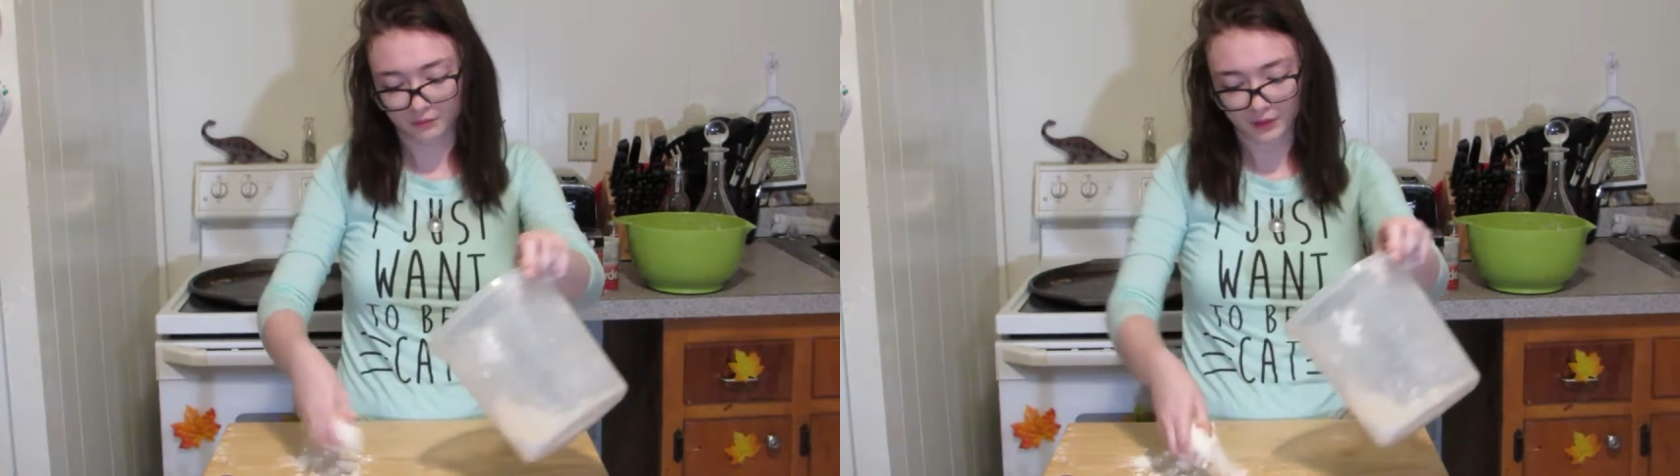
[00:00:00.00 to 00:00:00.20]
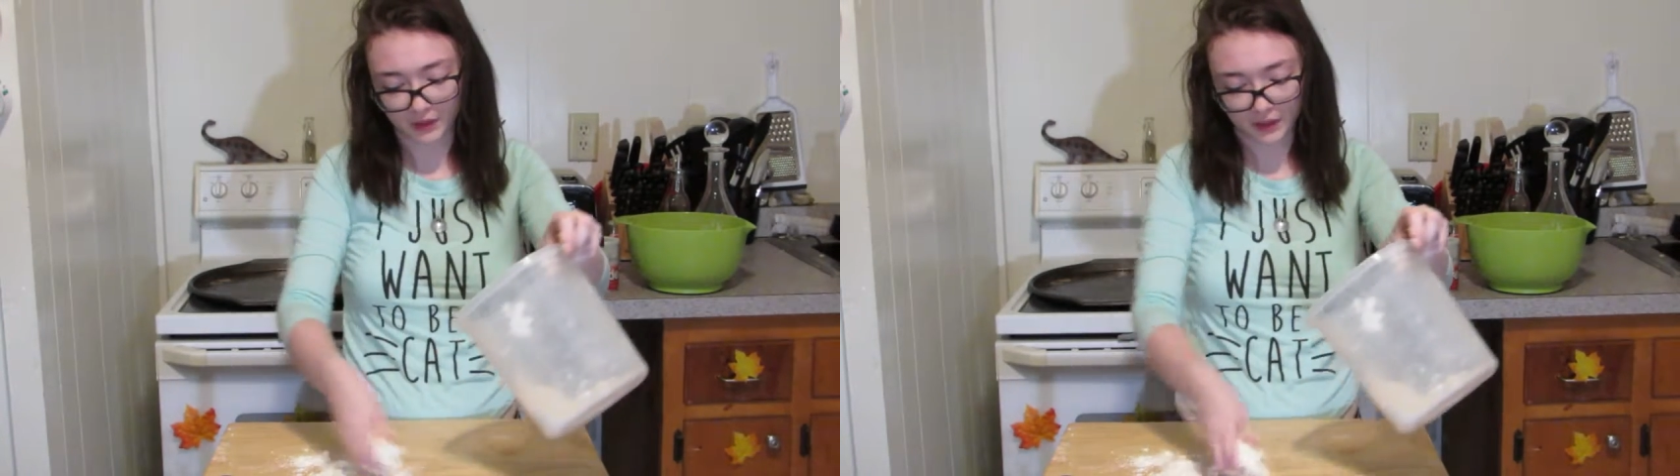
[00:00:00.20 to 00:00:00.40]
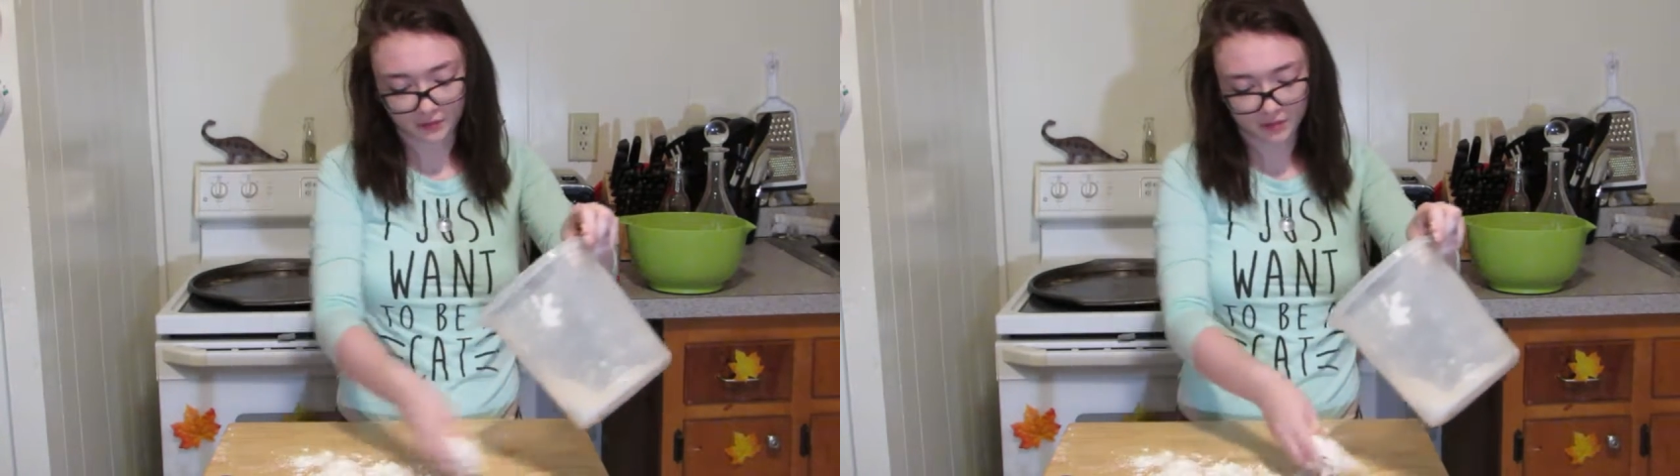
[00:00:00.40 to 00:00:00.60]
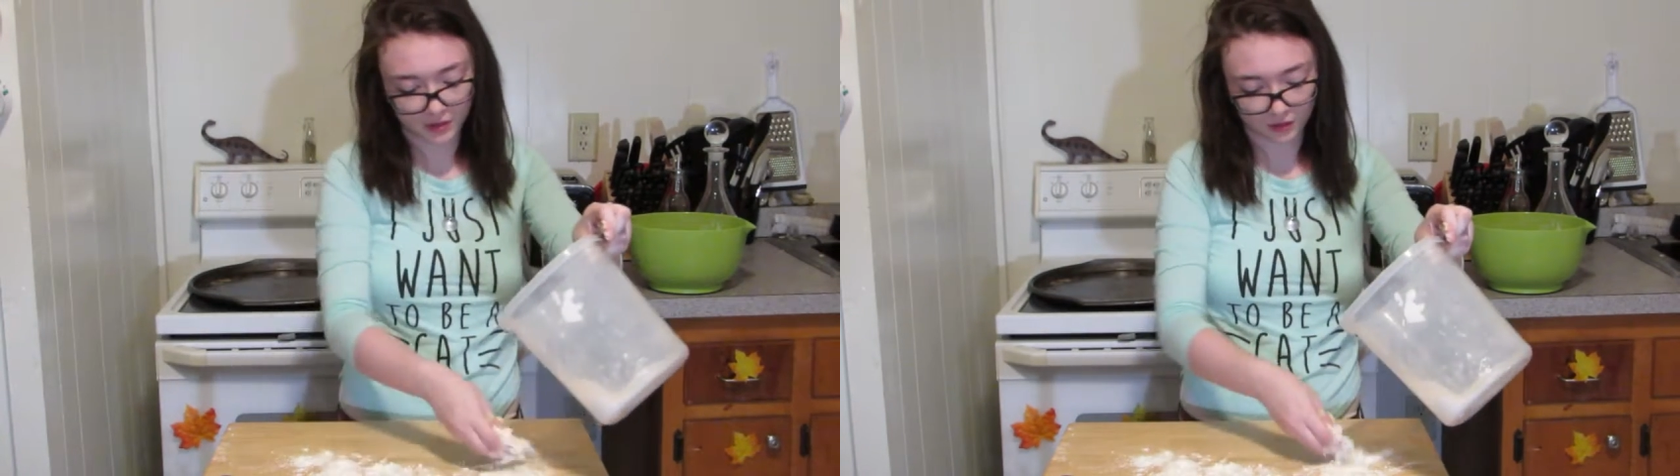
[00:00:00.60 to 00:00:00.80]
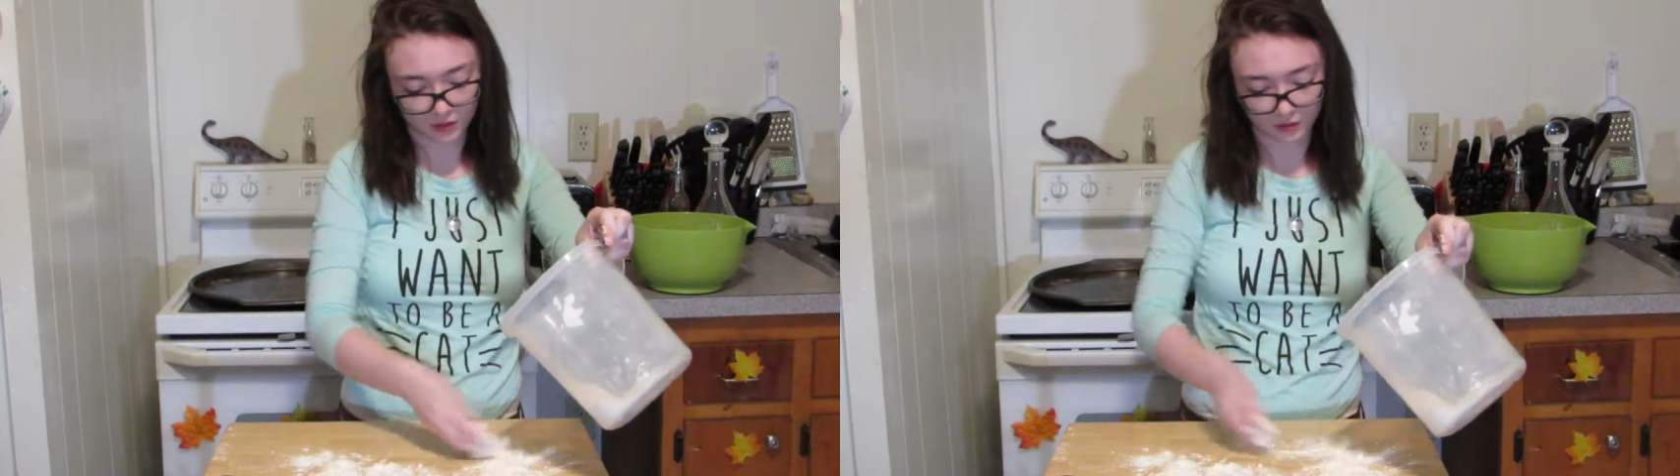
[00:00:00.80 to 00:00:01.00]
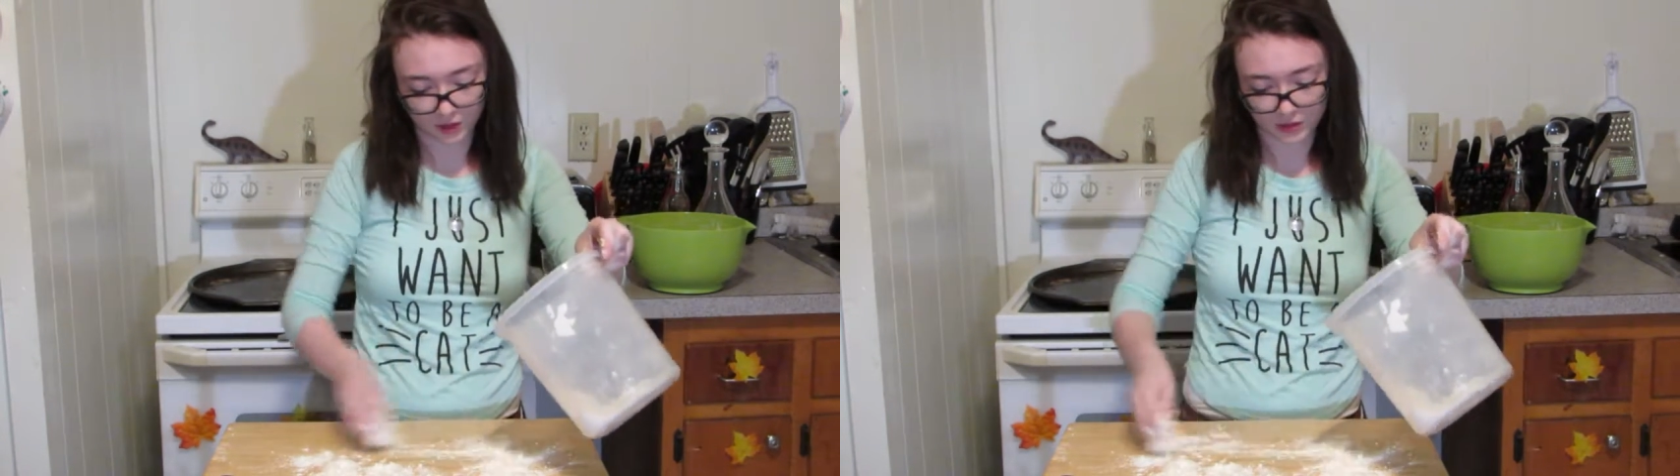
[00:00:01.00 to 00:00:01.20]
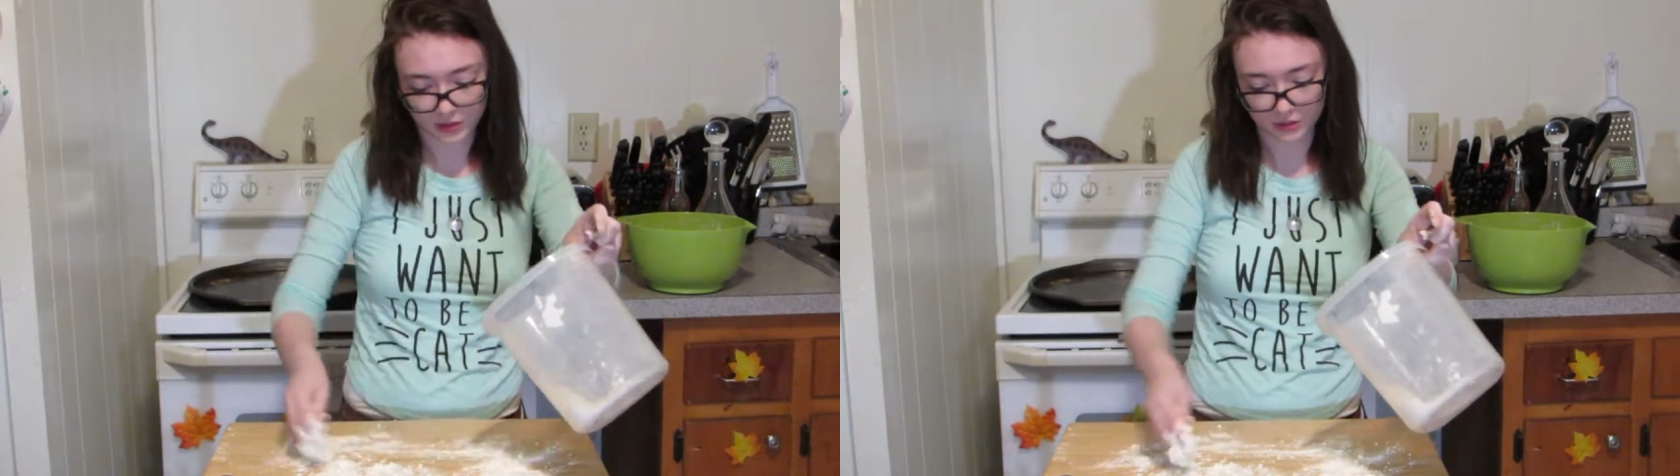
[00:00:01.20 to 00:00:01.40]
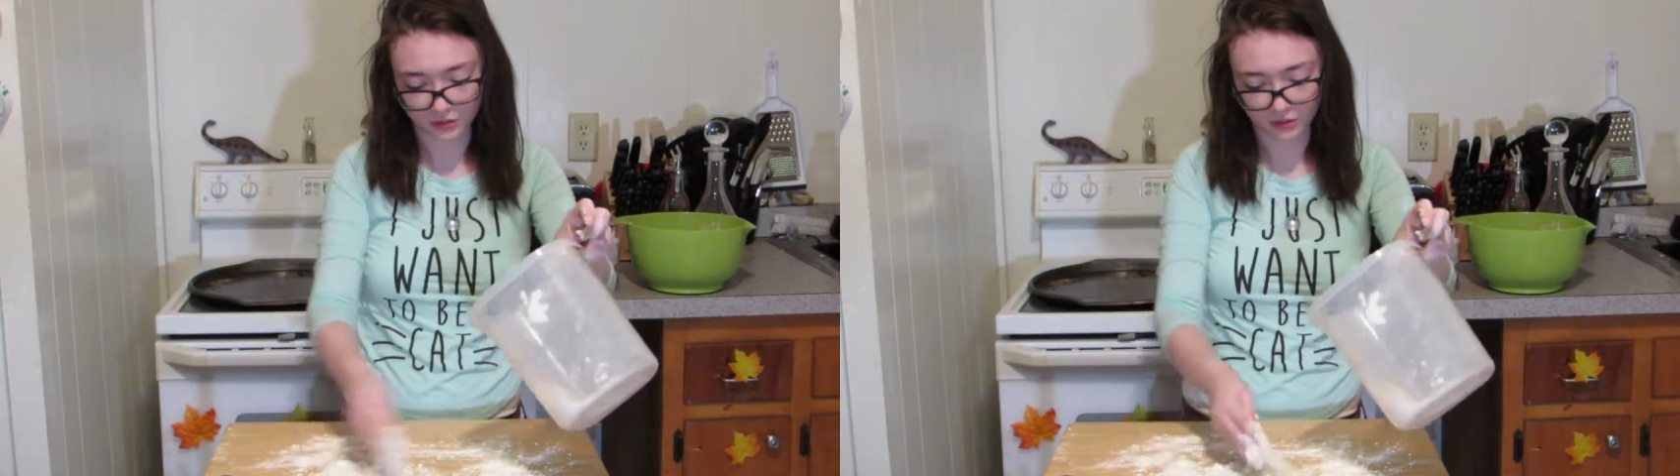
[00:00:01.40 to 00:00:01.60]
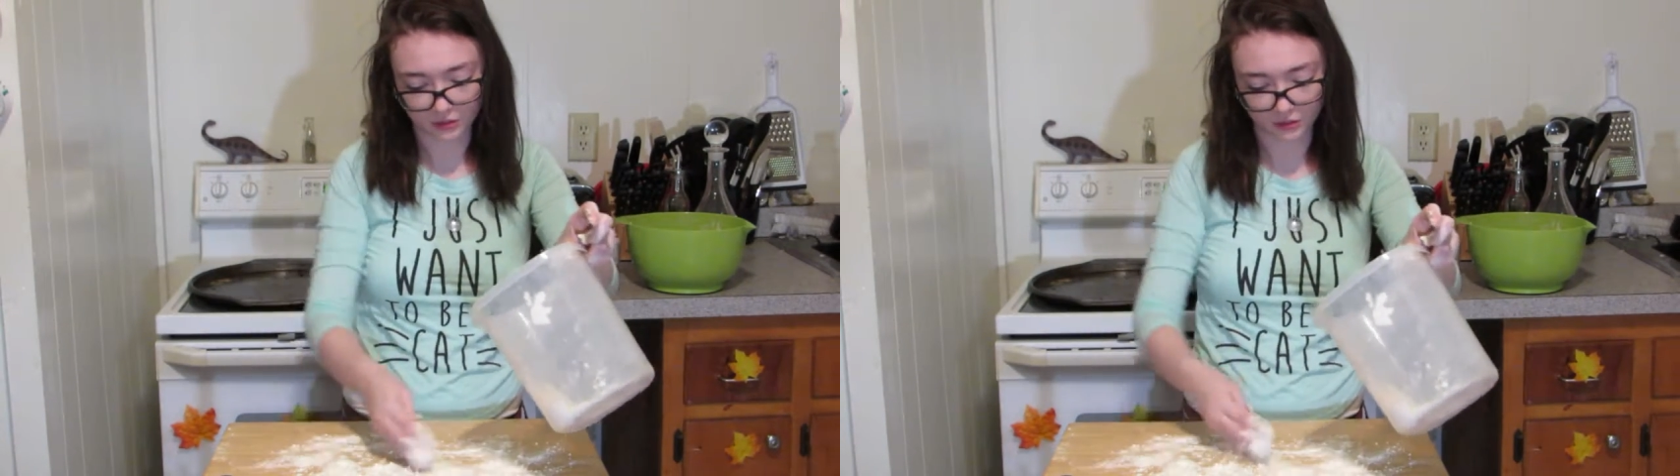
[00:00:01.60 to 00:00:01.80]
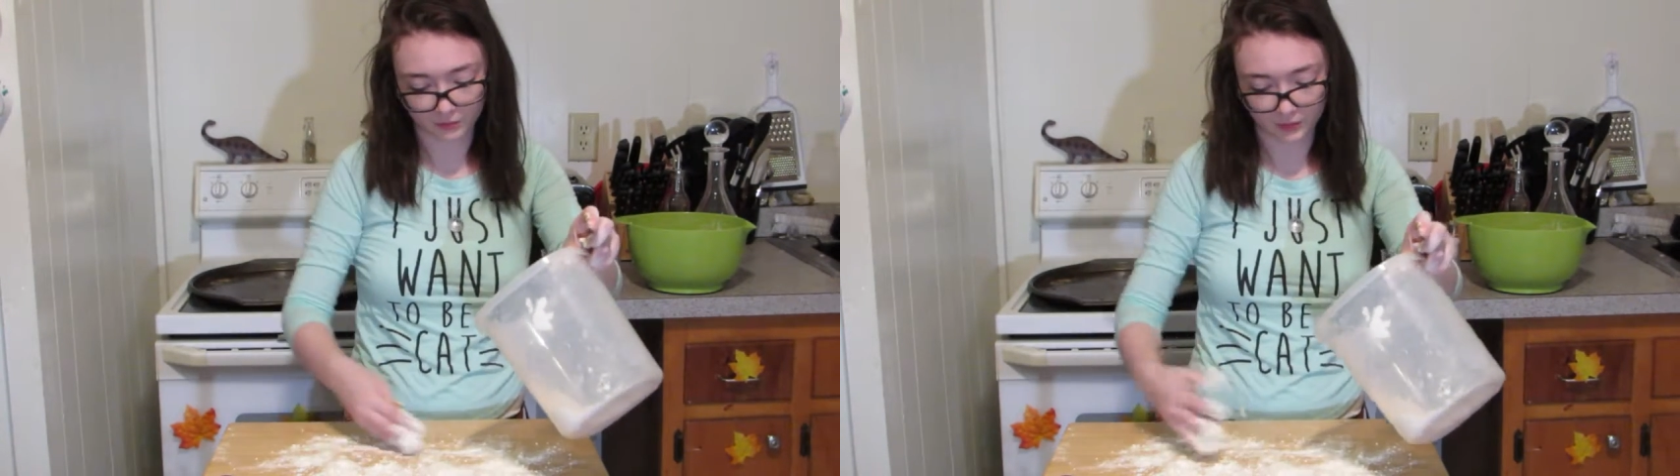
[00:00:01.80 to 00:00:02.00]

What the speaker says: But I'm not going to,